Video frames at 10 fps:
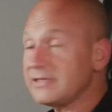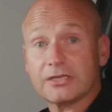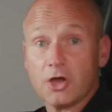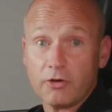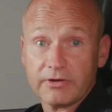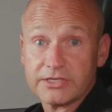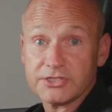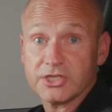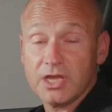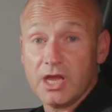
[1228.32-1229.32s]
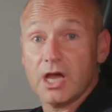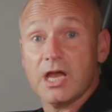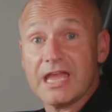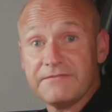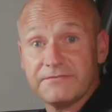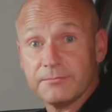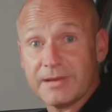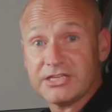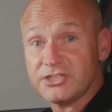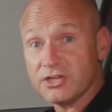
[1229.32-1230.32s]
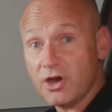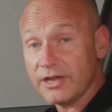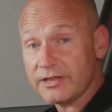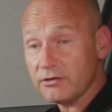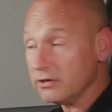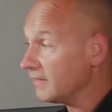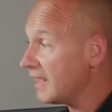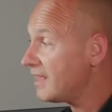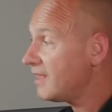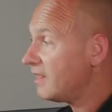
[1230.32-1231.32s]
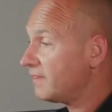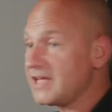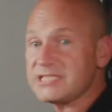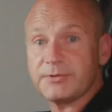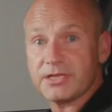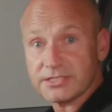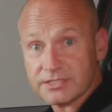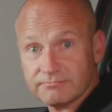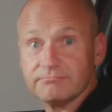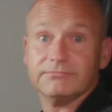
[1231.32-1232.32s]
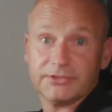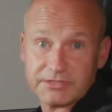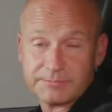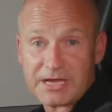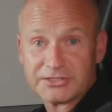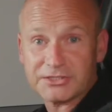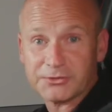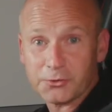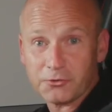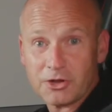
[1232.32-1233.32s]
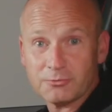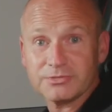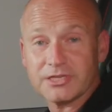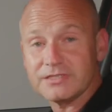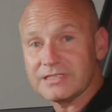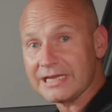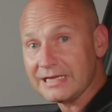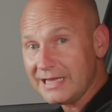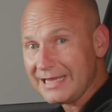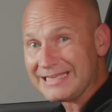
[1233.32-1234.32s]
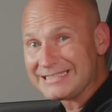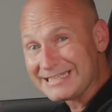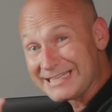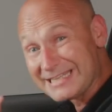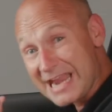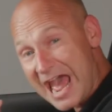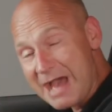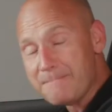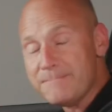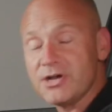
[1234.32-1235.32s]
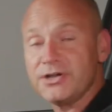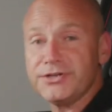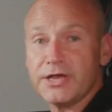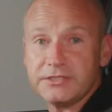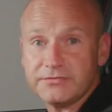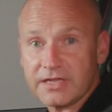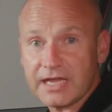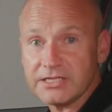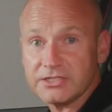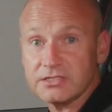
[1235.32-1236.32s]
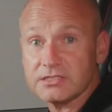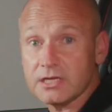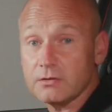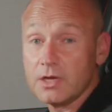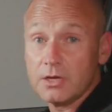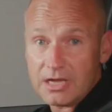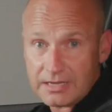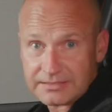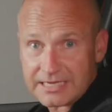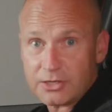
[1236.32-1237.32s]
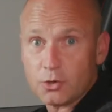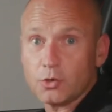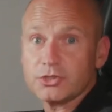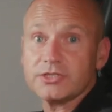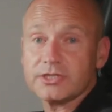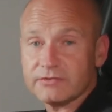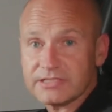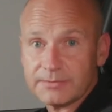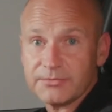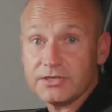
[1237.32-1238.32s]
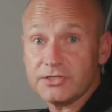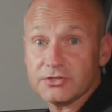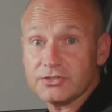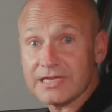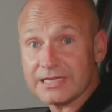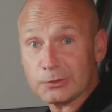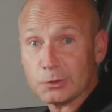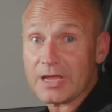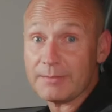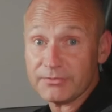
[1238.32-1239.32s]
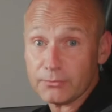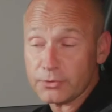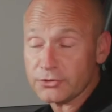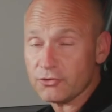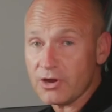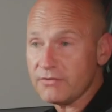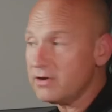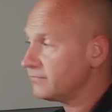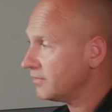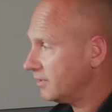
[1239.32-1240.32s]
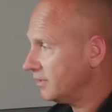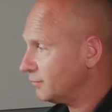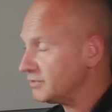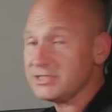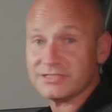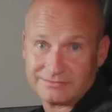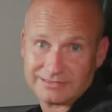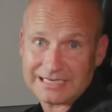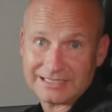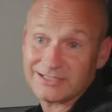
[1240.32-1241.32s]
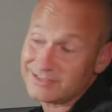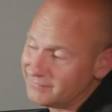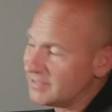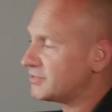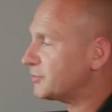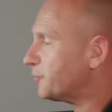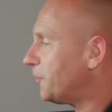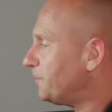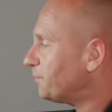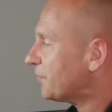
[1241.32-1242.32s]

a little orange information icon on there. That's because there is a passenger door open, so it's saying it's an amber notification, so take caution, there is something you should take a look at before you drive off, which is telling us is the door.